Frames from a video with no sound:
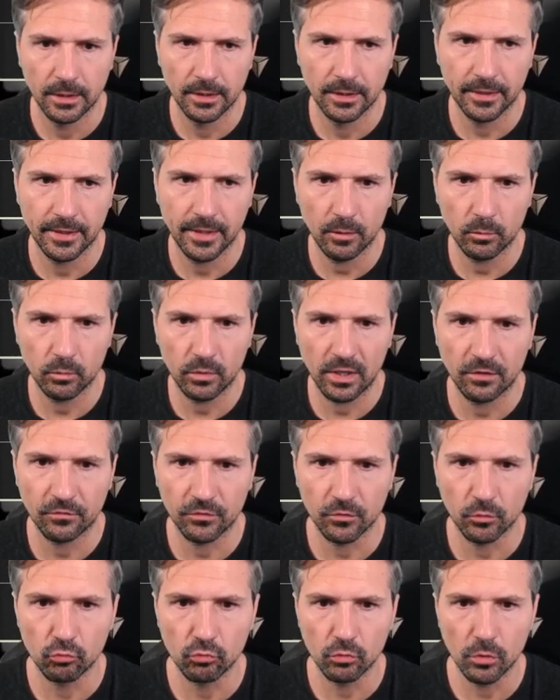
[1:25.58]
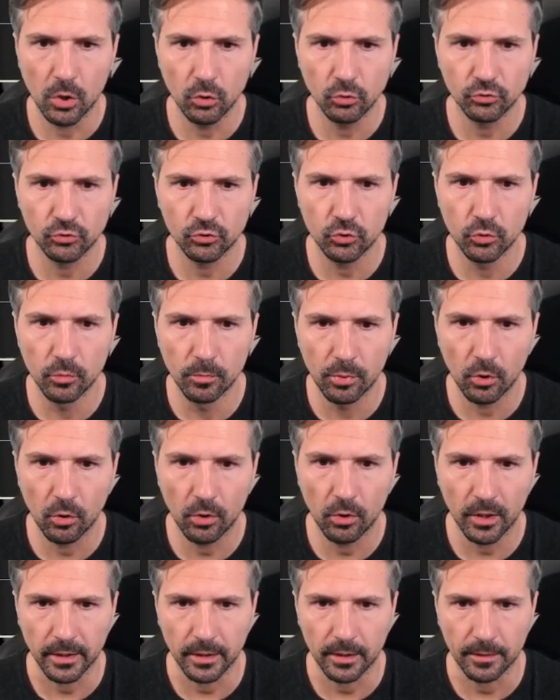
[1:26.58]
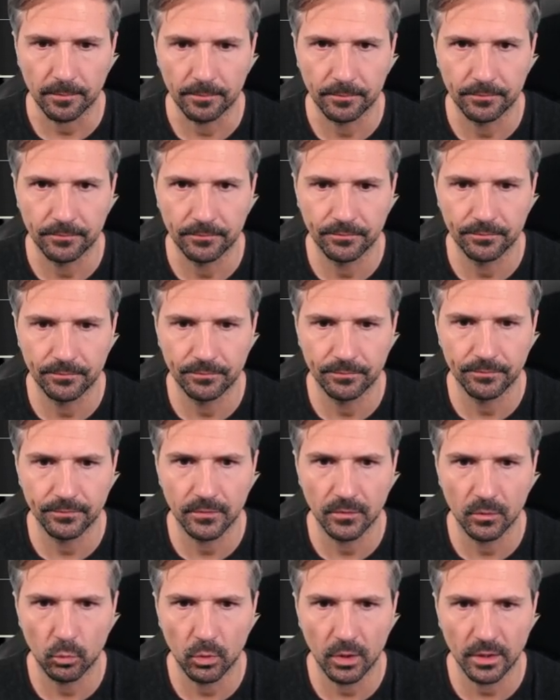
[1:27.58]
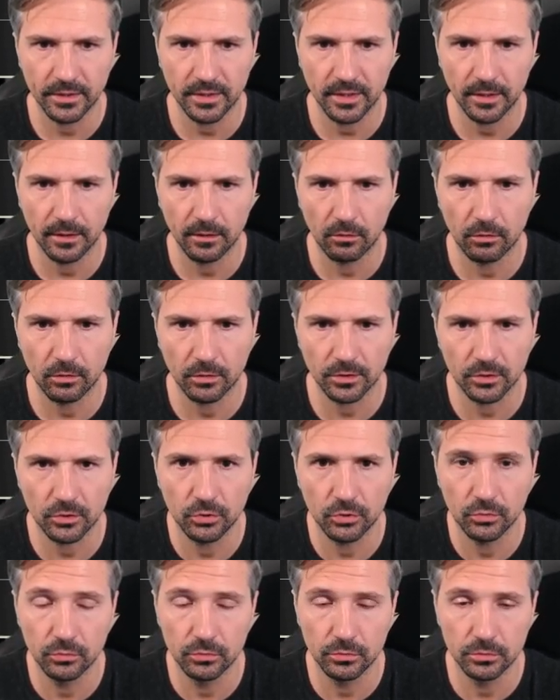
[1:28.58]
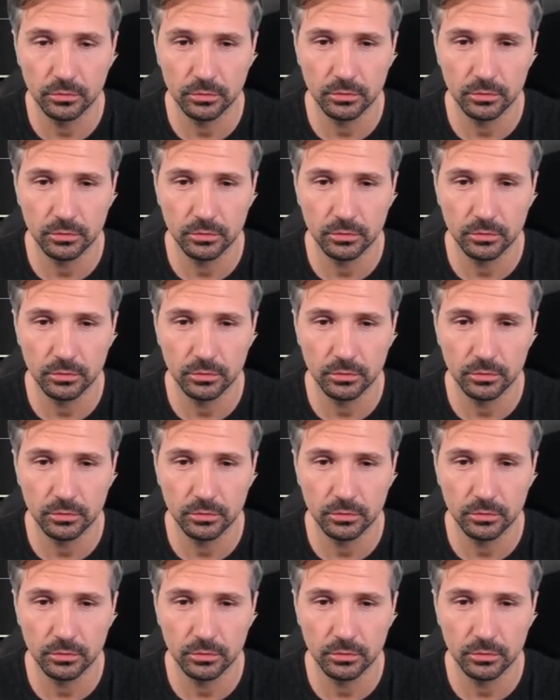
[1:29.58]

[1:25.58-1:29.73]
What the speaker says: Then we have the Road to Berlin, 1k order 2.